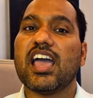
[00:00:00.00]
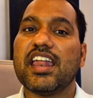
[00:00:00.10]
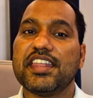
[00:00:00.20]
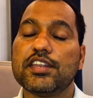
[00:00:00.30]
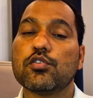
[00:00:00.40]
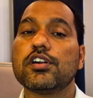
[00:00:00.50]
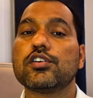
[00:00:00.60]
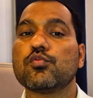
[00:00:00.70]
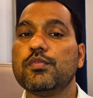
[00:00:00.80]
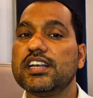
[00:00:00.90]
And in order
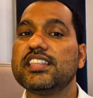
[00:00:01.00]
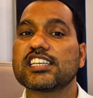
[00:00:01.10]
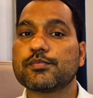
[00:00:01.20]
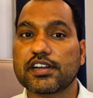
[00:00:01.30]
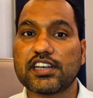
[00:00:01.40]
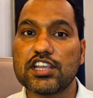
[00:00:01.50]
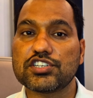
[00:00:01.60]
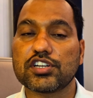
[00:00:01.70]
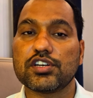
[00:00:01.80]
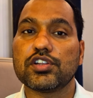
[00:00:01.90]
to meet the
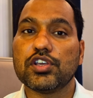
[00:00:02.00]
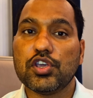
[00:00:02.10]
expectation,